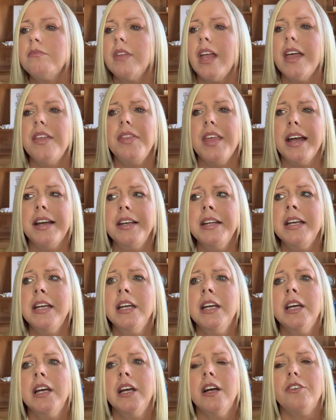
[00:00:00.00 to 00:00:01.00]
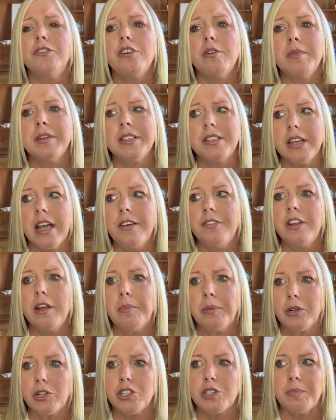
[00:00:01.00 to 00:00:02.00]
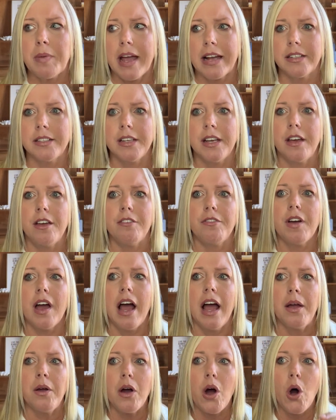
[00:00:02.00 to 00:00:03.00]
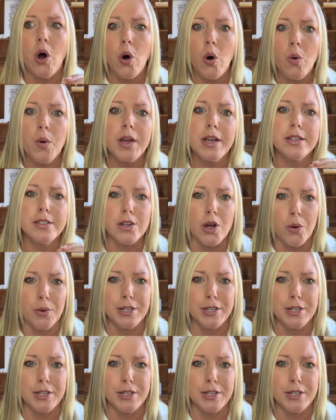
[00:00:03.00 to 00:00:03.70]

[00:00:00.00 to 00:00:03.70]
And then from a safety perspective, I always